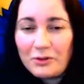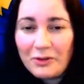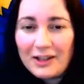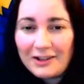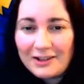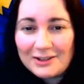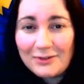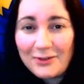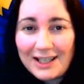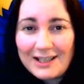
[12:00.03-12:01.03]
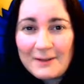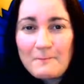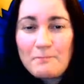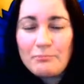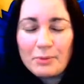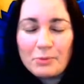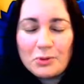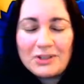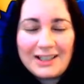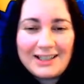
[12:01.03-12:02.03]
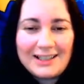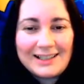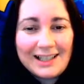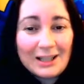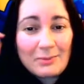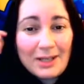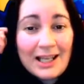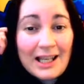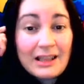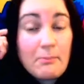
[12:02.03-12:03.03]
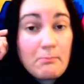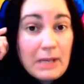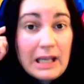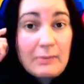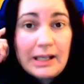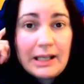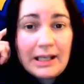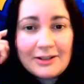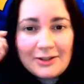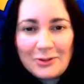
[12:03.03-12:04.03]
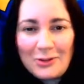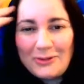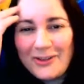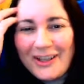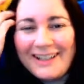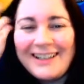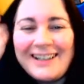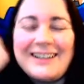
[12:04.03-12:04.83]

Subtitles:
file is fine, but my OCD is telling me that maybe it's not fine,